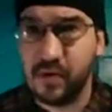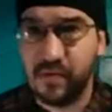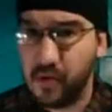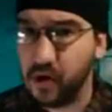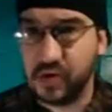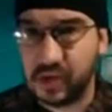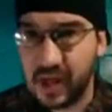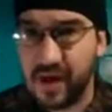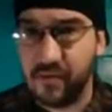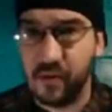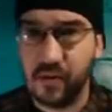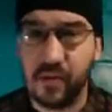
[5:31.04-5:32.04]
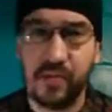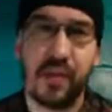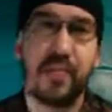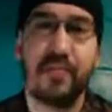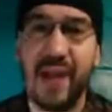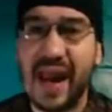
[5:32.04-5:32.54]
First ever
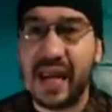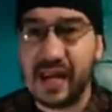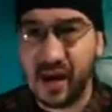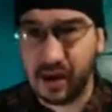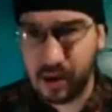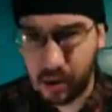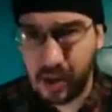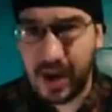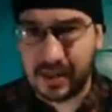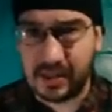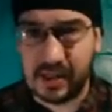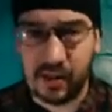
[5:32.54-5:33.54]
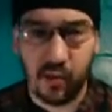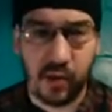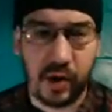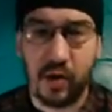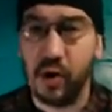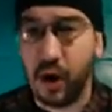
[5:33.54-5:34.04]
Mae Young Classic
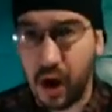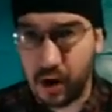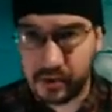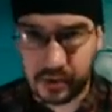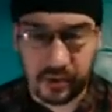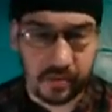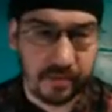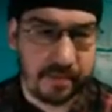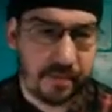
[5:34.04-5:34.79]
winner also.